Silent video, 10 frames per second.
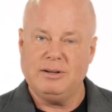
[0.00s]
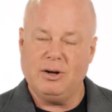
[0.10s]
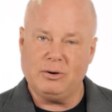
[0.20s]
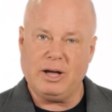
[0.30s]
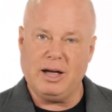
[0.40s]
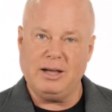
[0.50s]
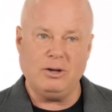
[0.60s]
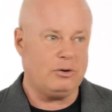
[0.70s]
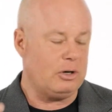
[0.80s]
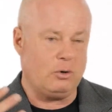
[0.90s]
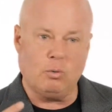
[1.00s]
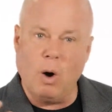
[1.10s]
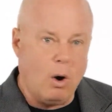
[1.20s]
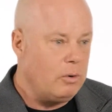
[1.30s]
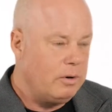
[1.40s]
Okay, you could
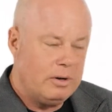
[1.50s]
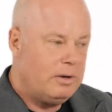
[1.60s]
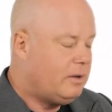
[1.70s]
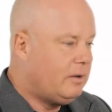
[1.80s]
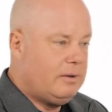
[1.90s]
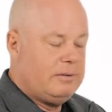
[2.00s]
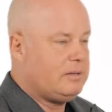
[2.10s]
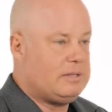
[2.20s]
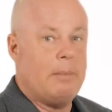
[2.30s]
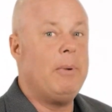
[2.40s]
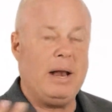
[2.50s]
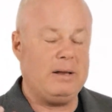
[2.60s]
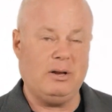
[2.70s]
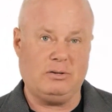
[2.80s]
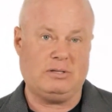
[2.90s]
quote somebody